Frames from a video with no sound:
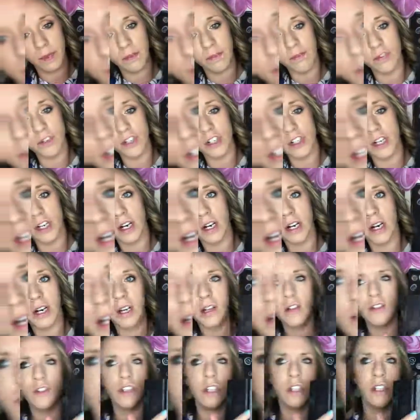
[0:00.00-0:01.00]

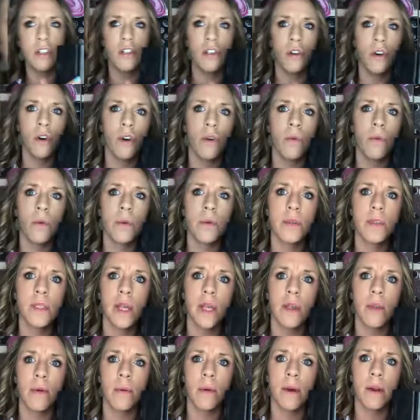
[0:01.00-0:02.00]
Visionary, Gentle. What was the
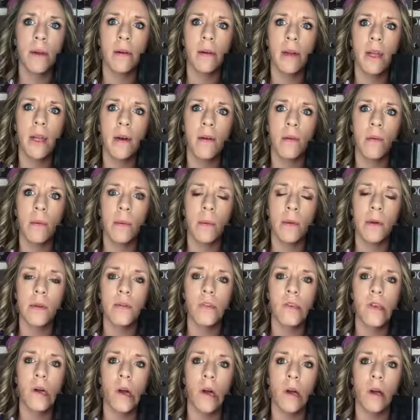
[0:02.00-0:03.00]
other one? I can't remember what it was
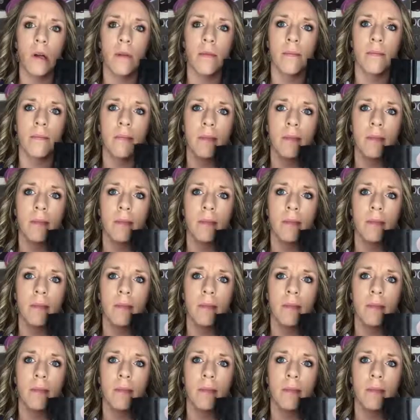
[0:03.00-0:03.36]
called.